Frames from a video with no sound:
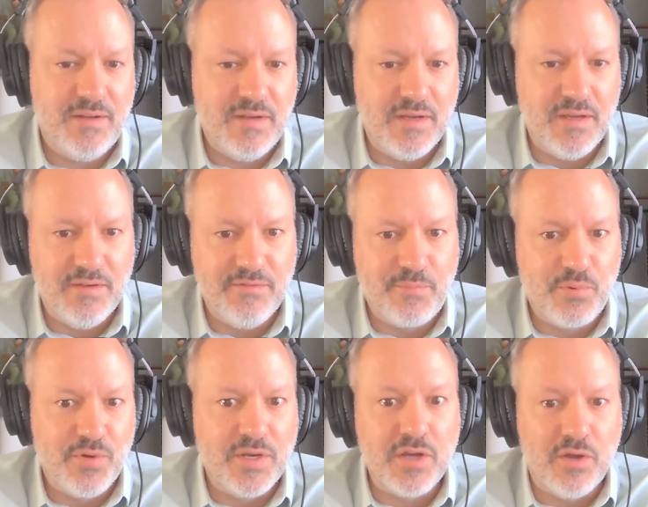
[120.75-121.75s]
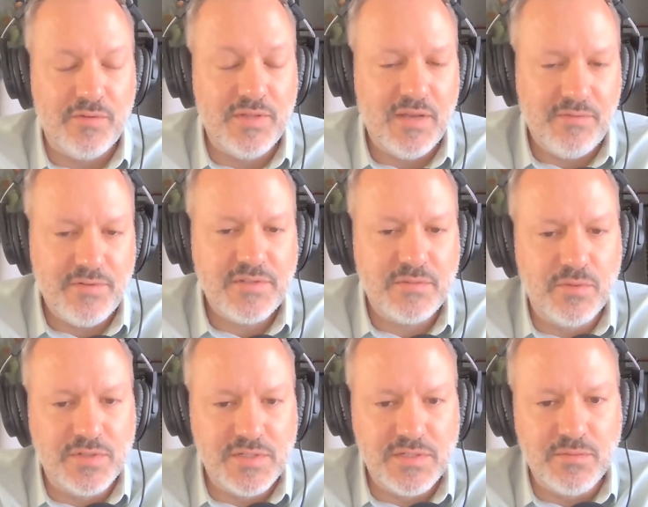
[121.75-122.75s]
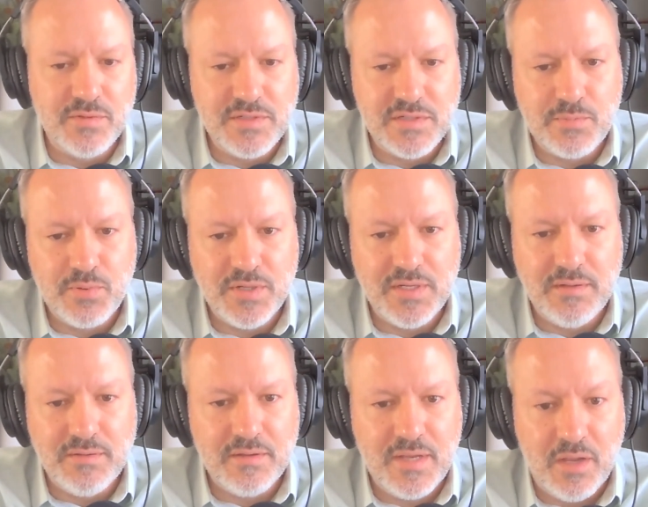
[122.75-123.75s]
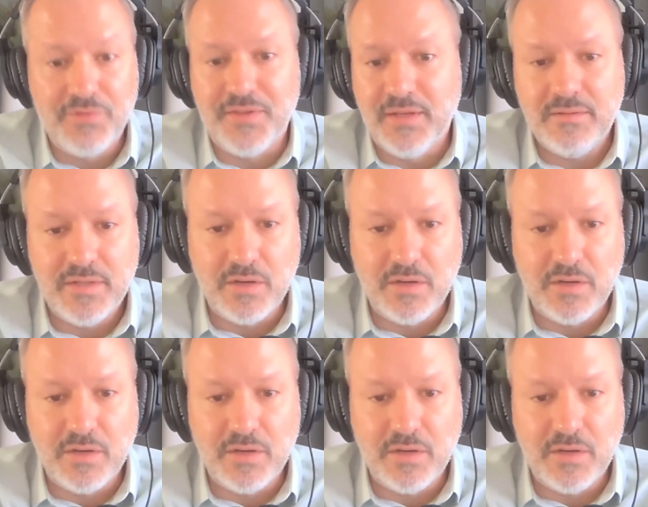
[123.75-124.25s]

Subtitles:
of pre-COVID levels, which is pretty healthy.